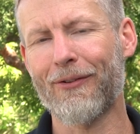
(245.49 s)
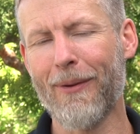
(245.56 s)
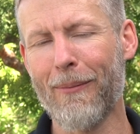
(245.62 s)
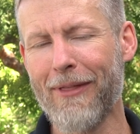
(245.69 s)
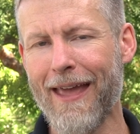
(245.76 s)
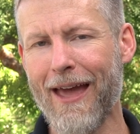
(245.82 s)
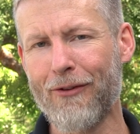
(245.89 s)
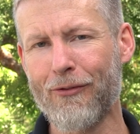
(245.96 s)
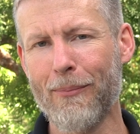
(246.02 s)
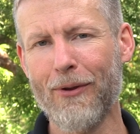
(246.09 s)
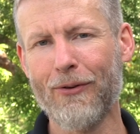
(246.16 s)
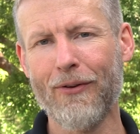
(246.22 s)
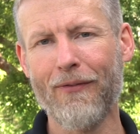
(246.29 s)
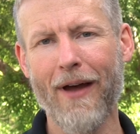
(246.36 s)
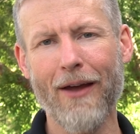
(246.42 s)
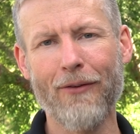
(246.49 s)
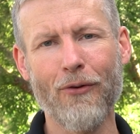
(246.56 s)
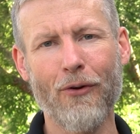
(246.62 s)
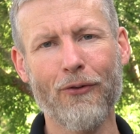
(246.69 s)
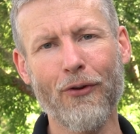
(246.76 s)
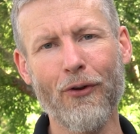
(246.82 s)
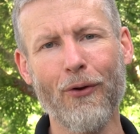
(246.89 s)
Some of the attributes of
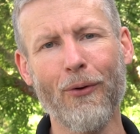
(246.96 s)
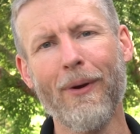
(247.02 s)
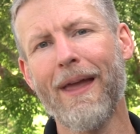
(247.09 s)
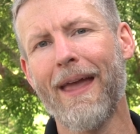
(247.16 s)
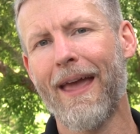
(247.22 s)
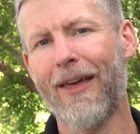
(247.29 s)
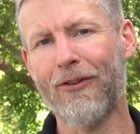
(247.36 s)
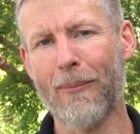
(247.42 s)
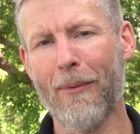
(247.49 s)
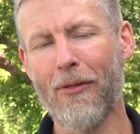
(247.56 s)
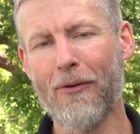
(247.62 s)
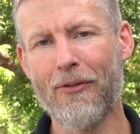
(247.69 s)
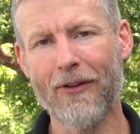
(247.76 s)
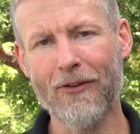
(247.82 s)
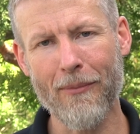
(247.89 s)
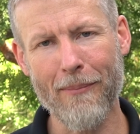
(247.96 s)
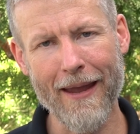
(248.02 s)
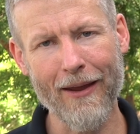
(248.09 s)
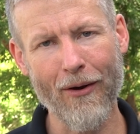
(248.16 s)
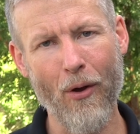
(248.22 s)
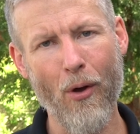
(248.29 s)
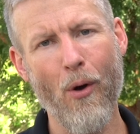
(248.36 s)
Hydro 2 and some other things to
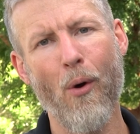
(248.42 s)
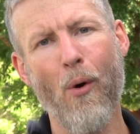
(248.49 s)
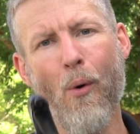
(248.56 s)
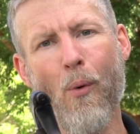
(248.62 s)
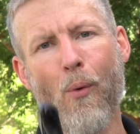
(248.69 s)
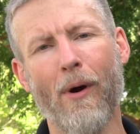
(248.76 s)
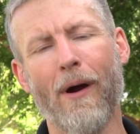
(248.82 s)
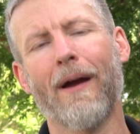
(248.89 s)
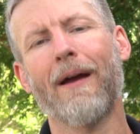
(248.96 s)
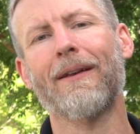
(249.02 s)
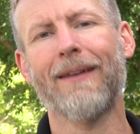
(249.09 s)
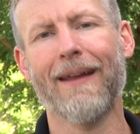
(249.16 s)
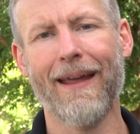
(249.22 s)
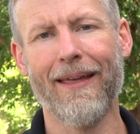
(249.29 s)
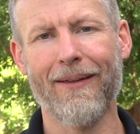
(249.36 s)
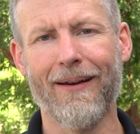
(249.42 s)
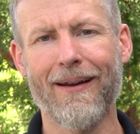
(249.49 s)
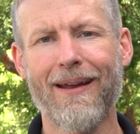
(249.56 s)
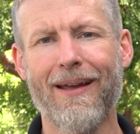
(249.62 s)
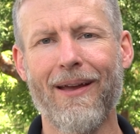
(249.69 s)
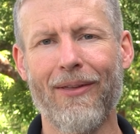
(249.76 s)
make it all work together